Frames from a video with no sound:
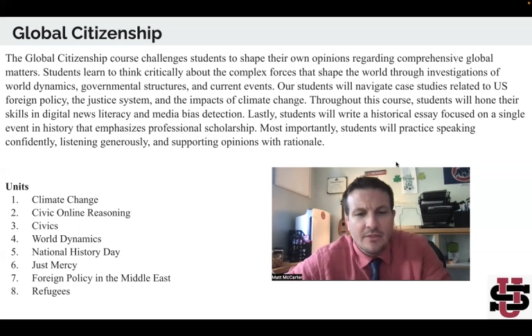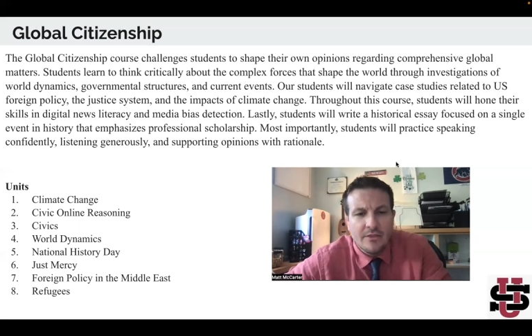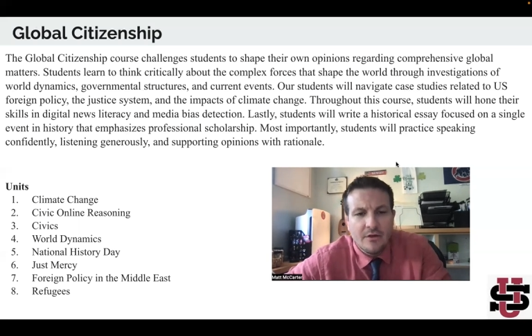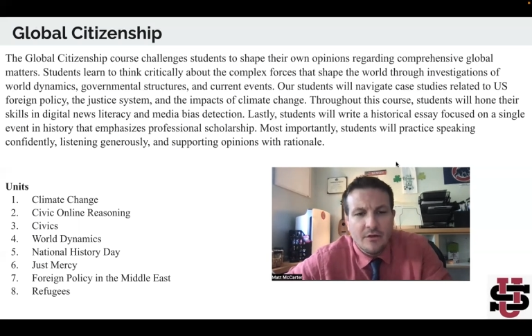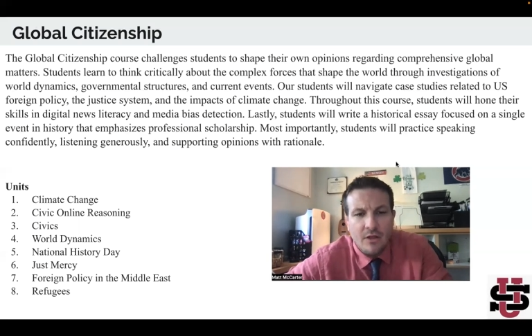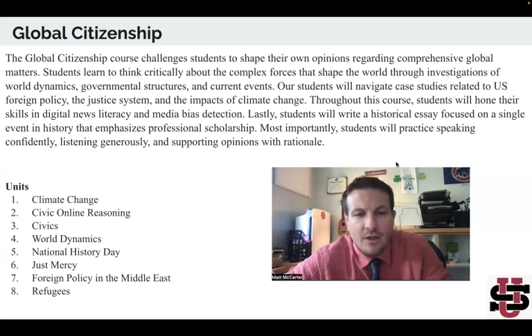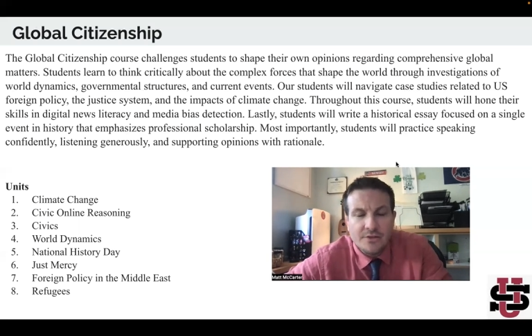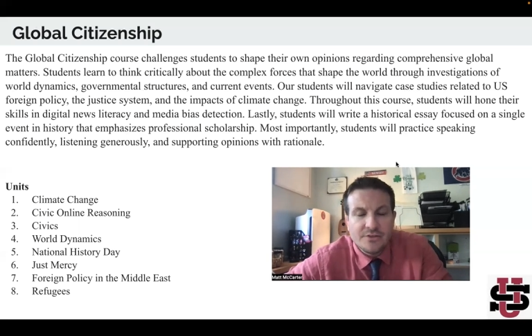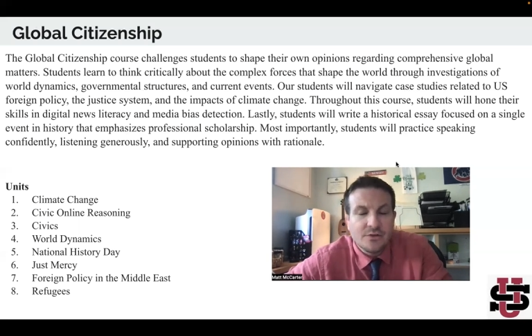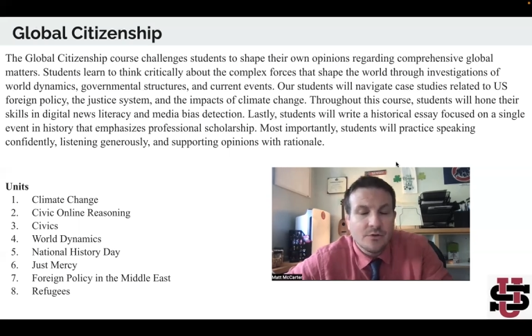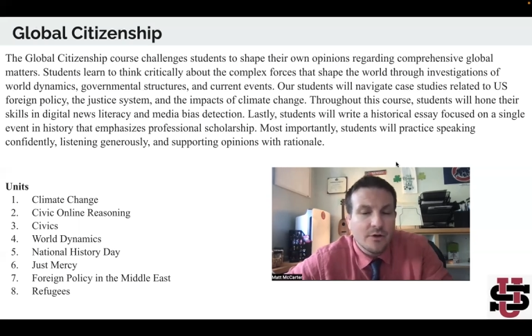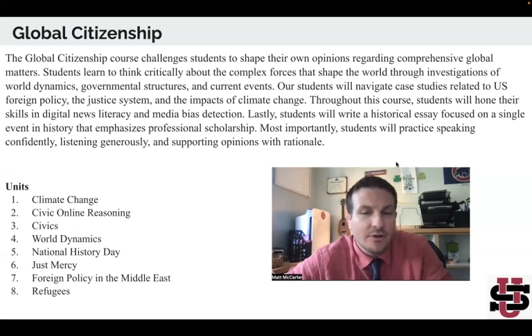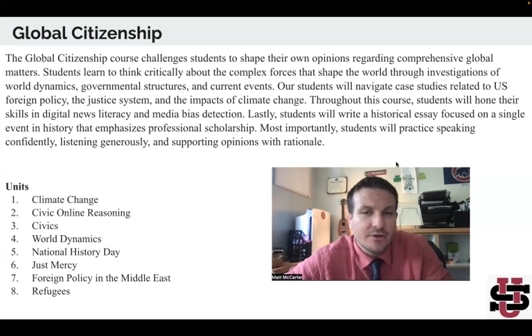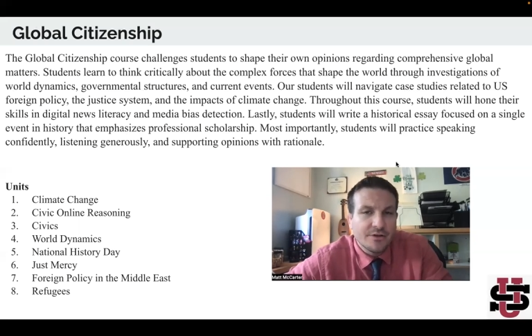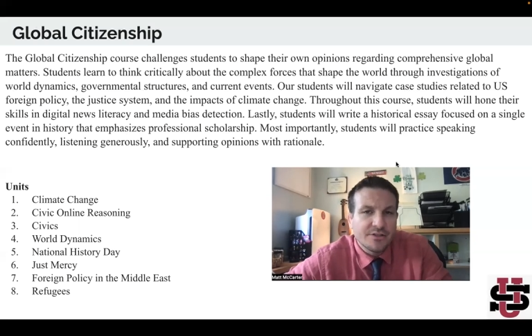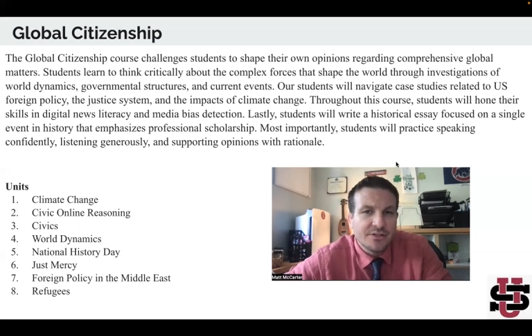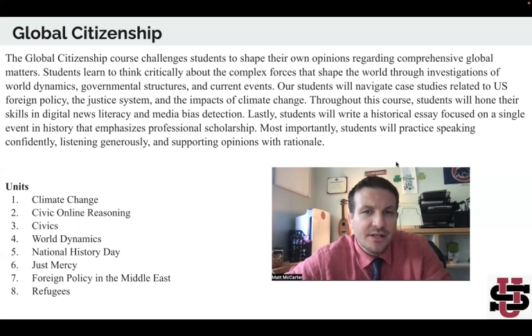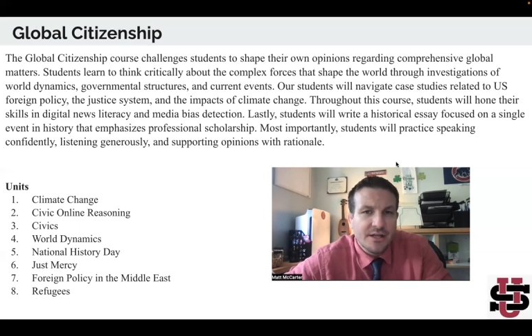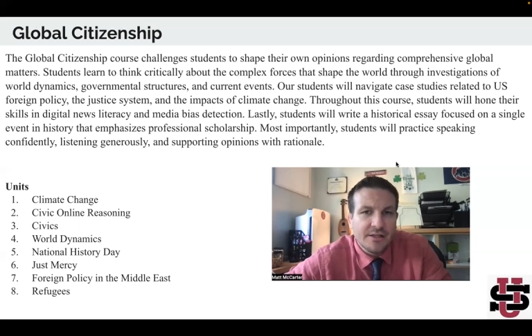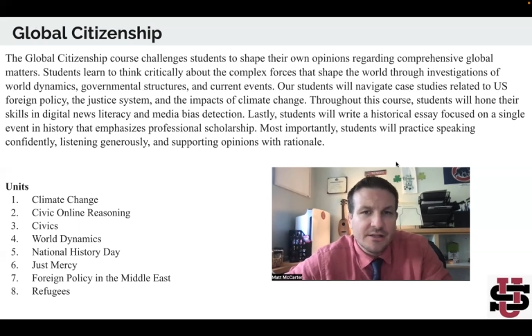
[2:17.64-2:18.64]
They'll also
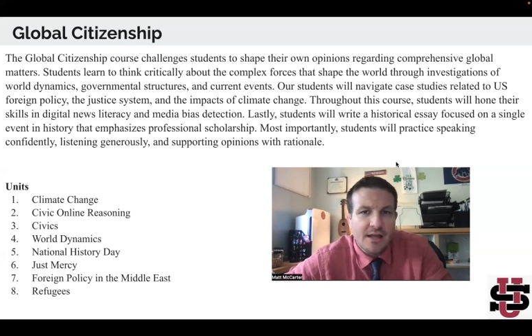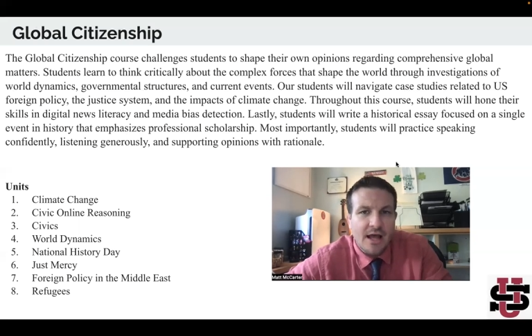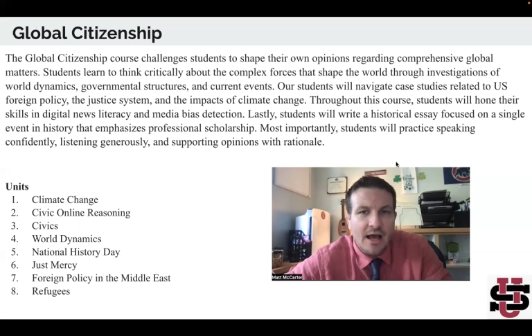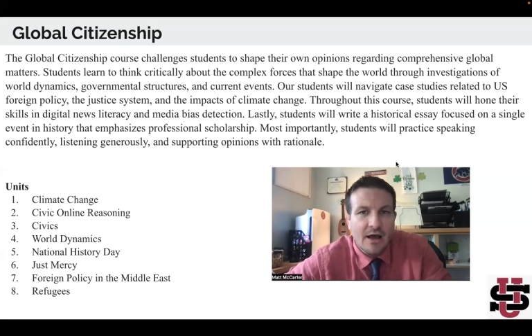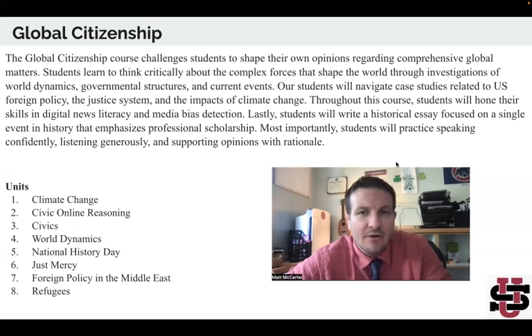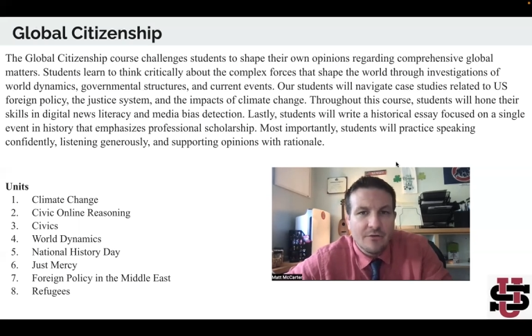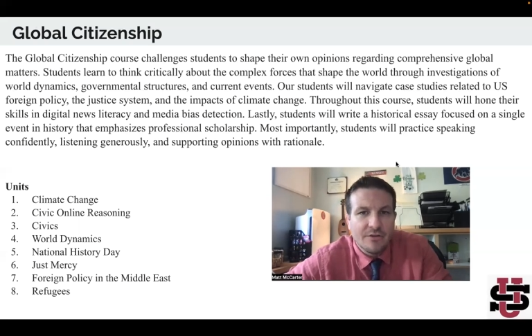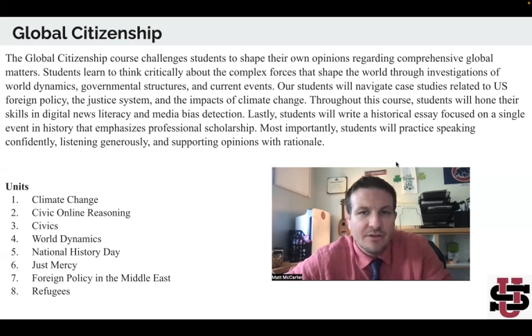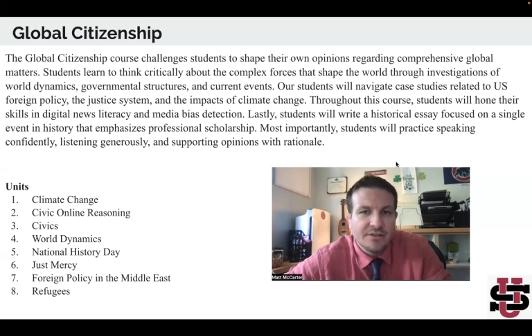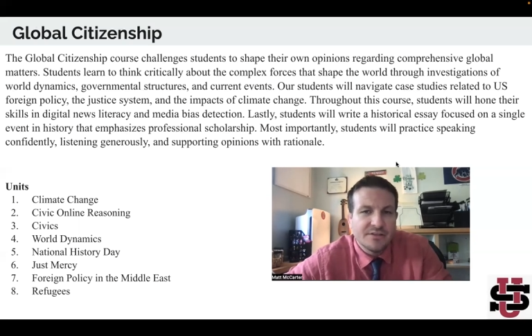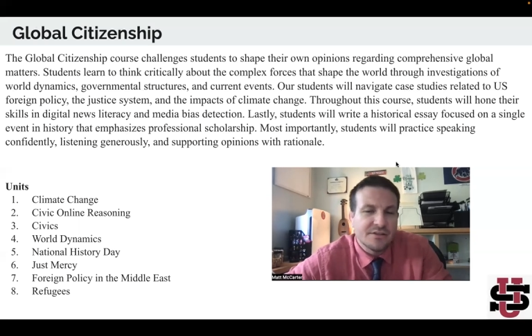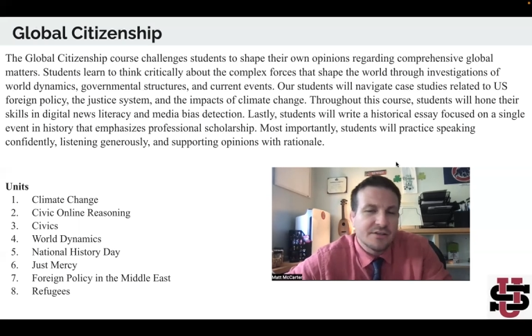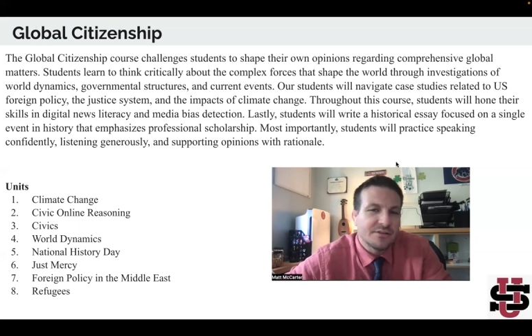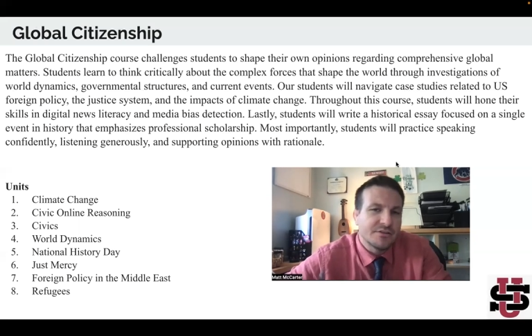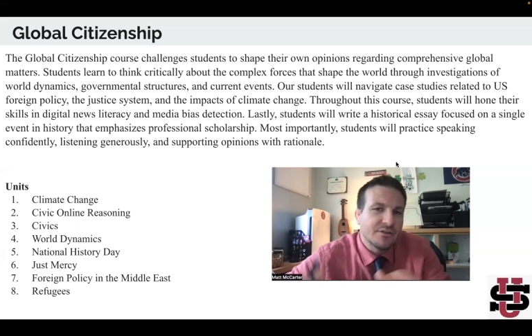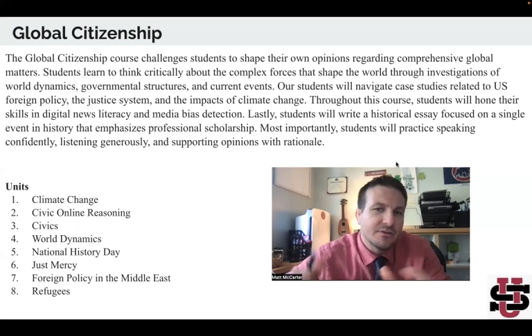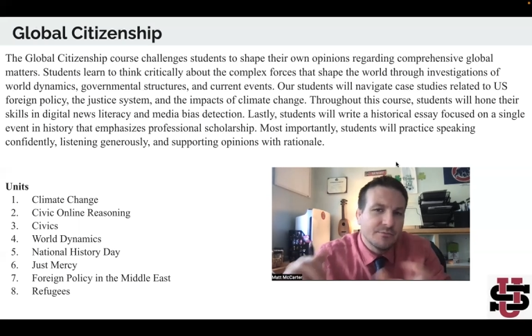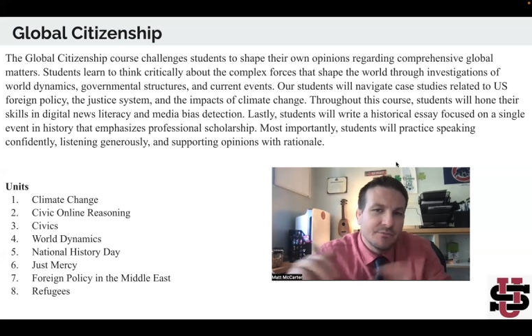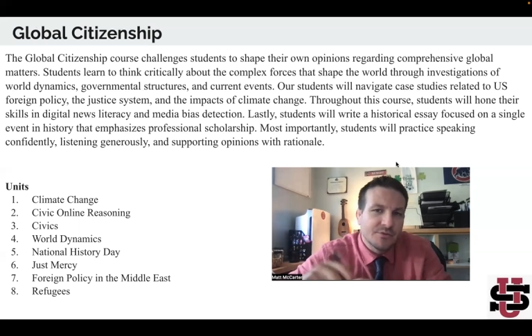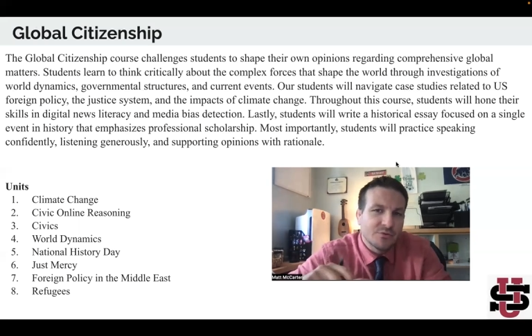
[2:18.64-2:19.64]
understand how these
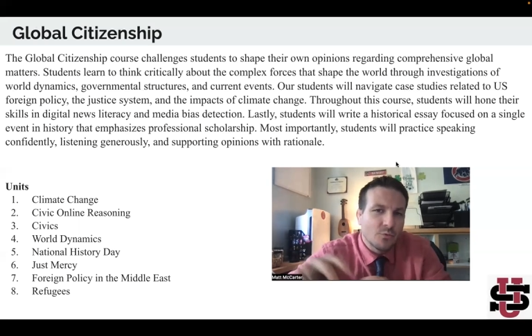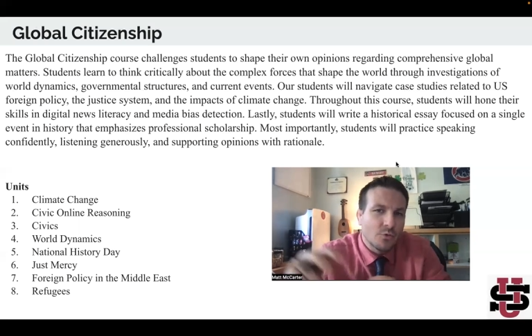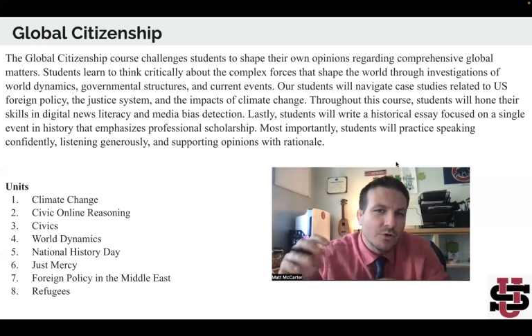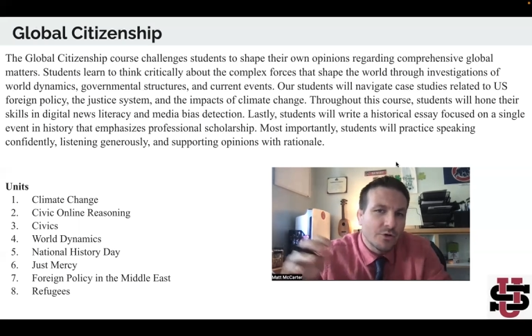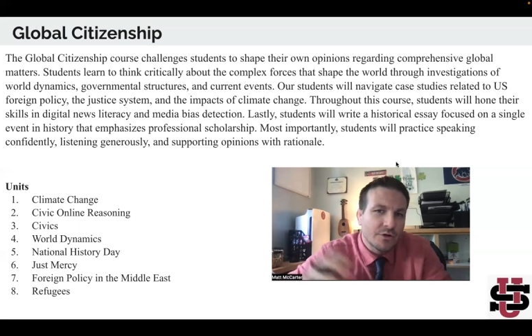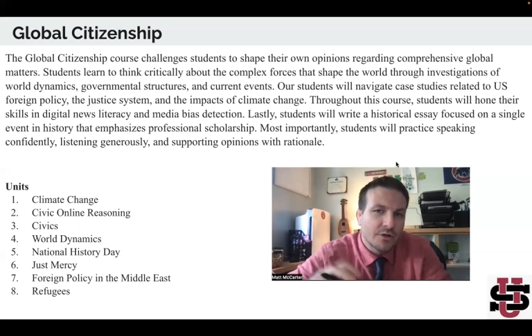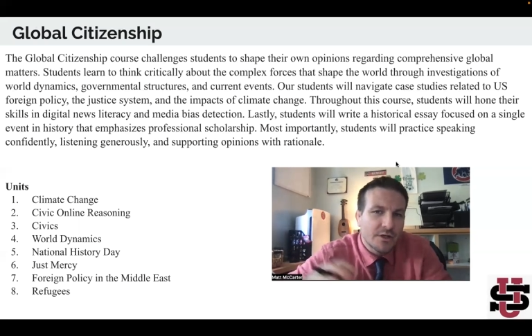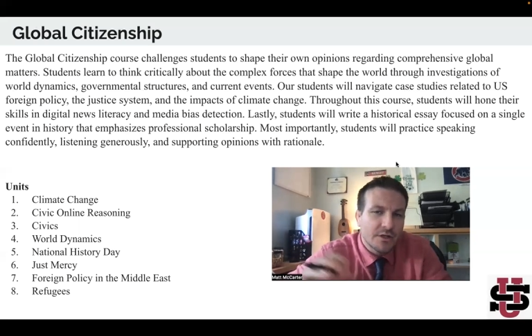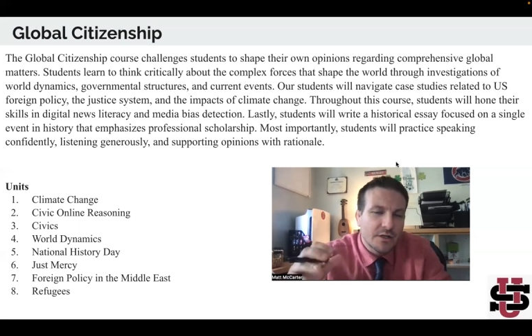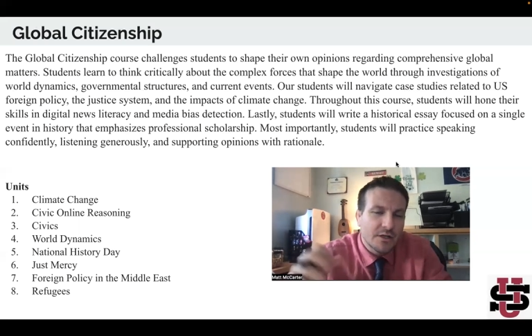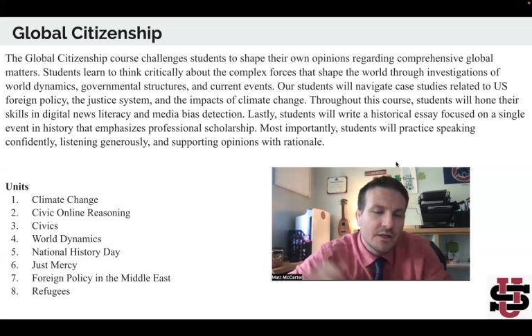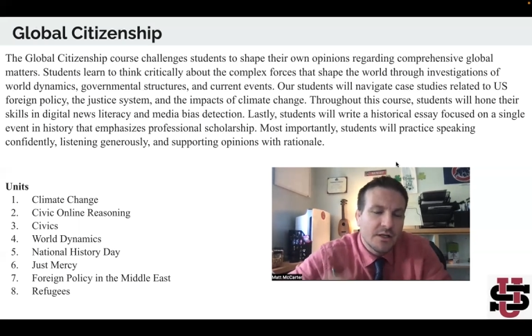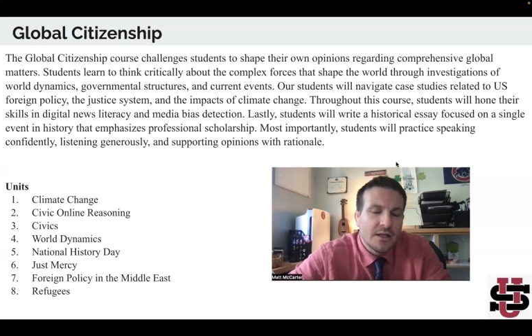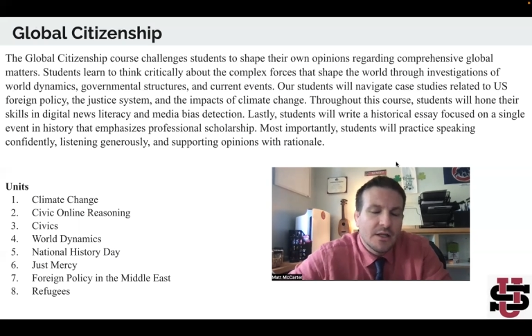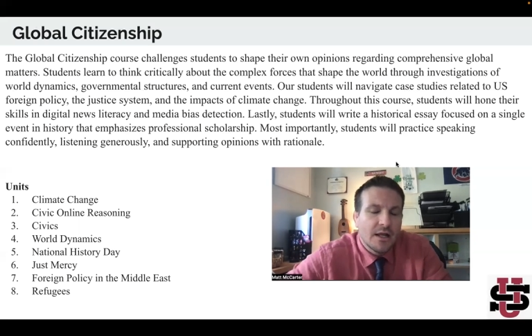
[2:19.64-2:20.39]
systems work